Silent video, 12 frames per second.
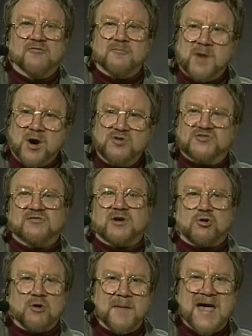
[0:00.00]
modes of a
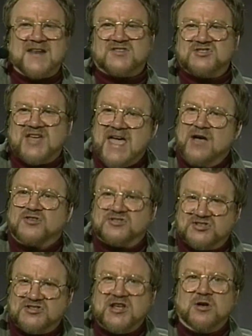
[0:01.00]
chromatic scale
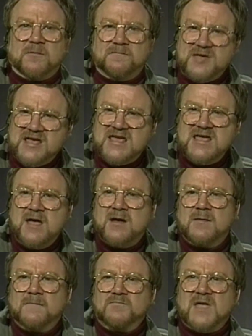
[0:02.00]
still be
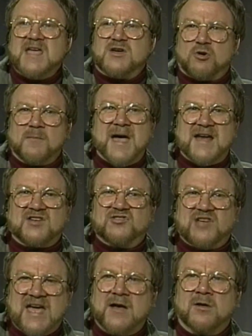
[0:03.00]
a chromatic
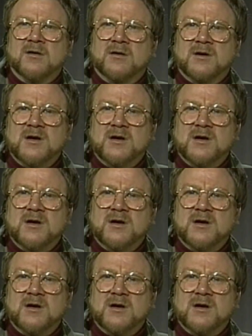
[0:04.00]
scale?